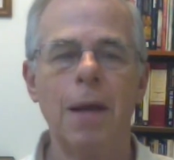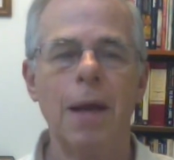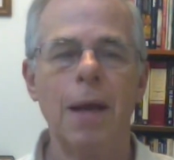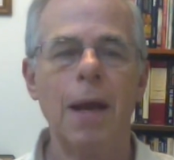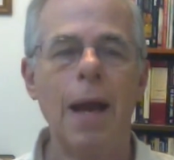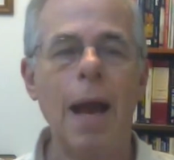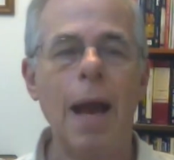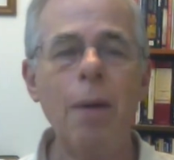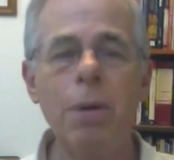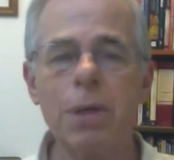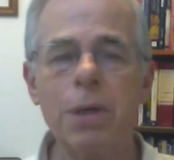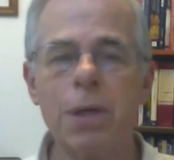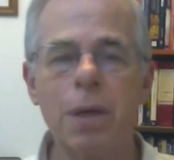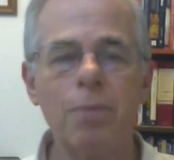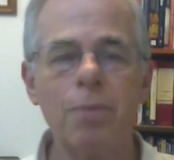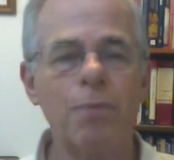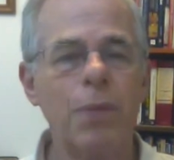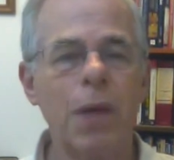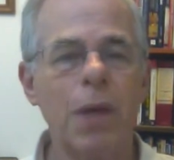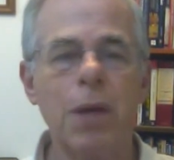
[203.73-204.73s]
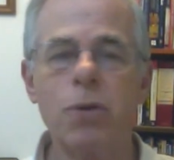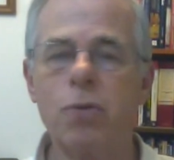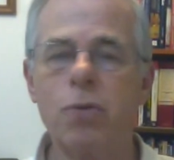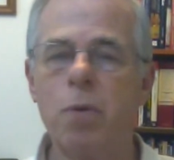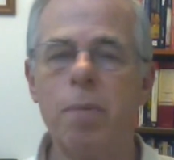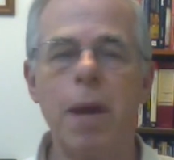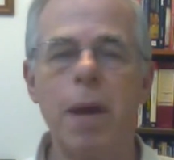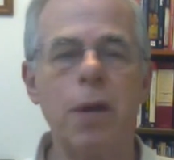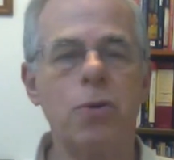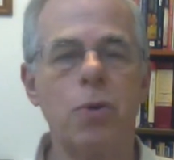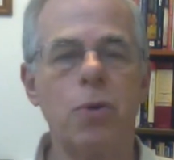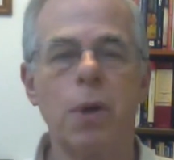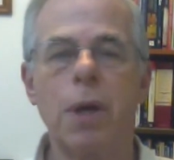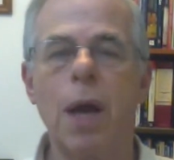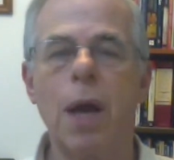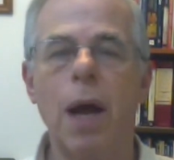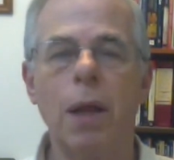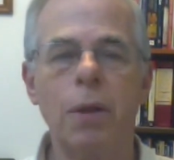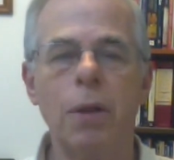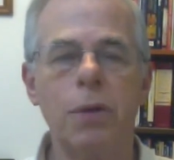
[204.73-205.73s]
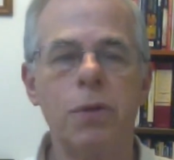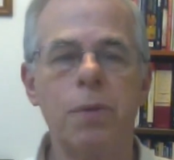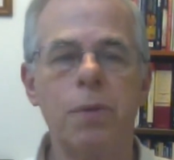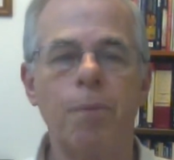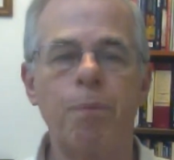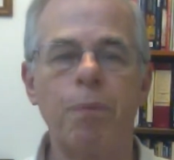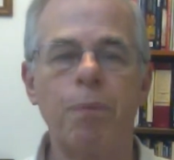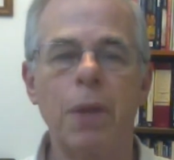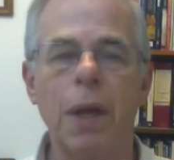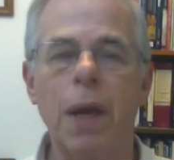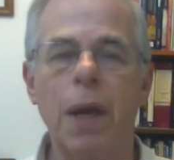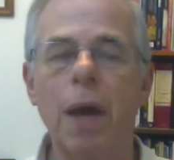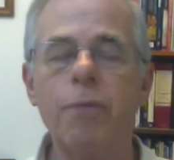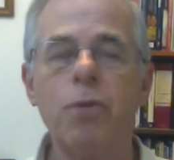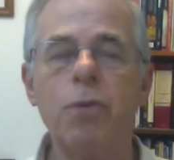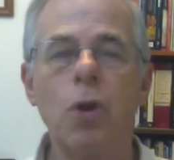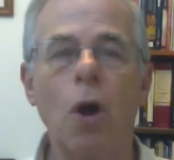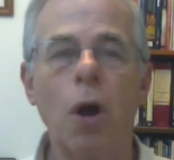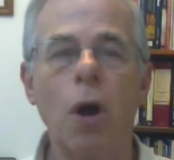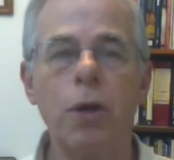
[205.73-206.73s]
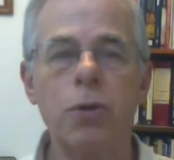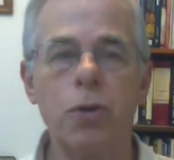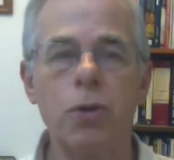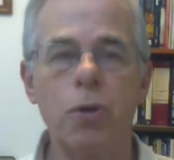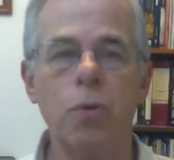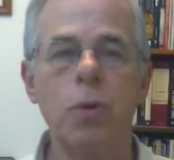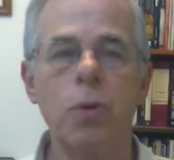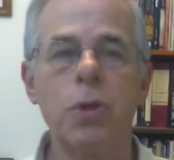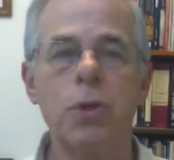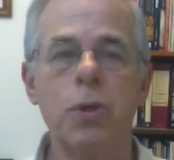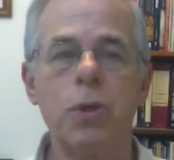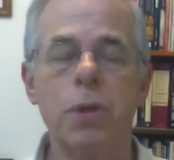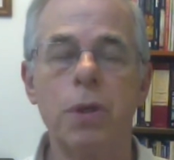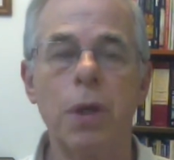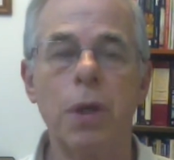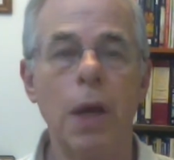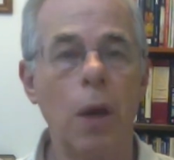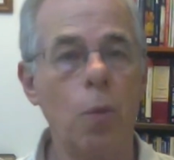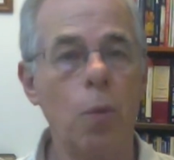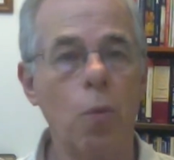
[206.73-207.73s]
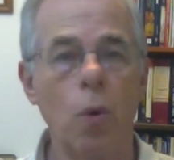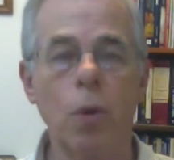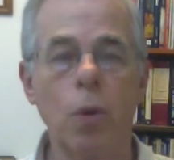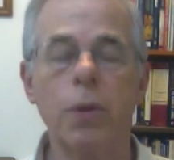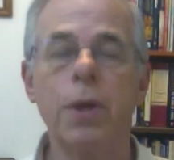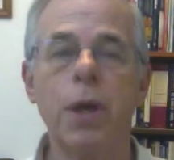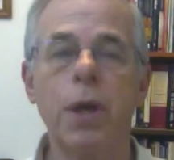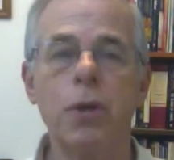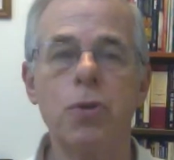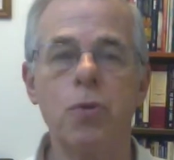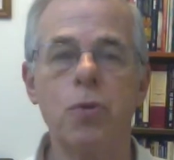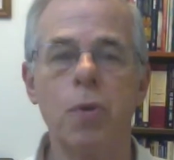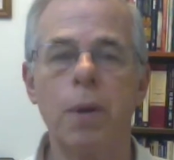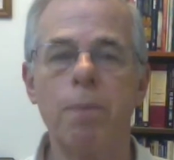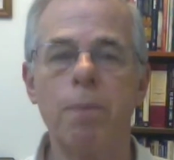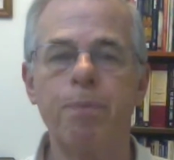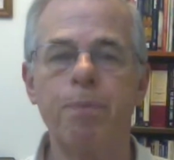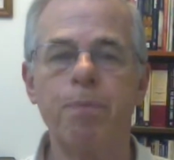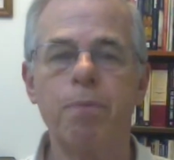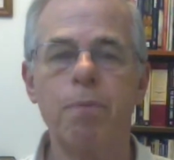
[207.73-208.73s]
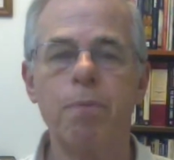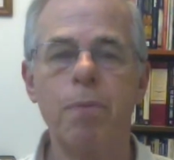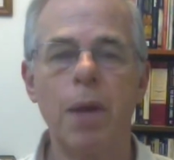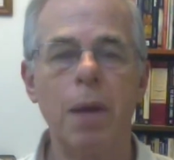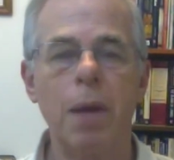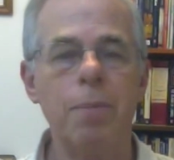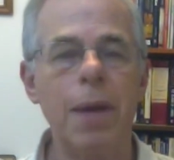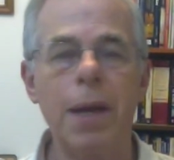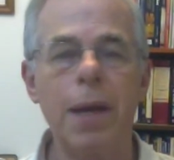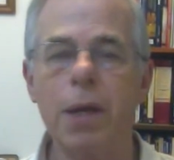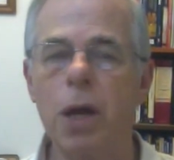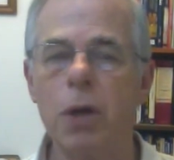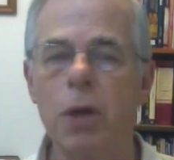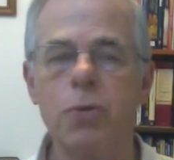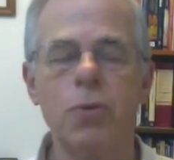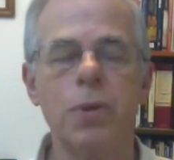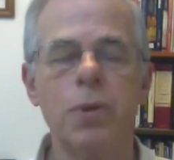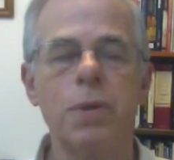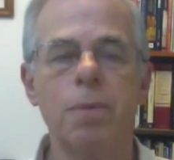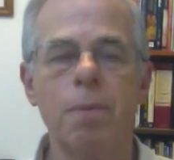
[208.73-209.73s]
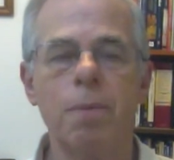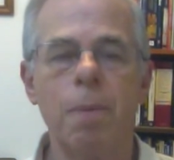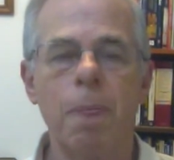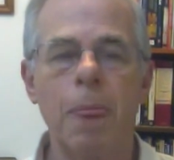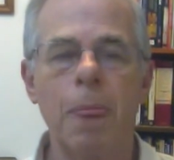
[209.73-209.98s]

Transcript: I was a history major in college, and I've taught Jewish and world history in many countries.